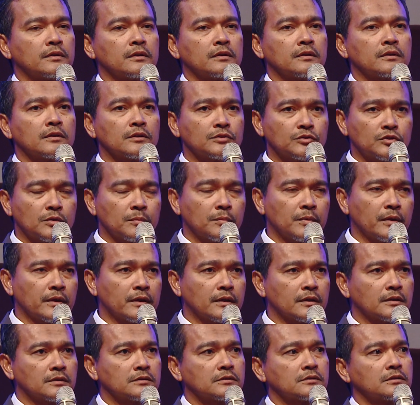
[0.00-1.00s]
industry
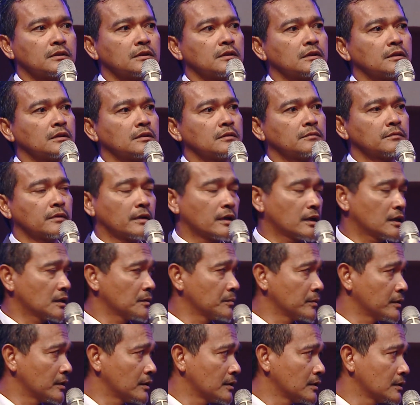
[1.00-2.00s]
players,
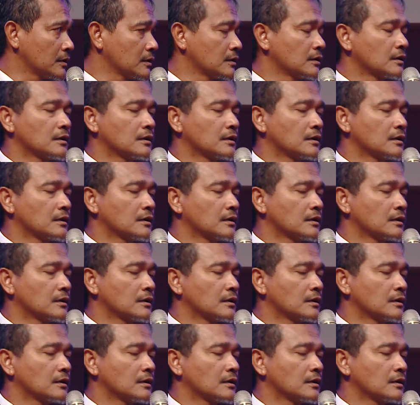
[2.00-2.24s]
academia,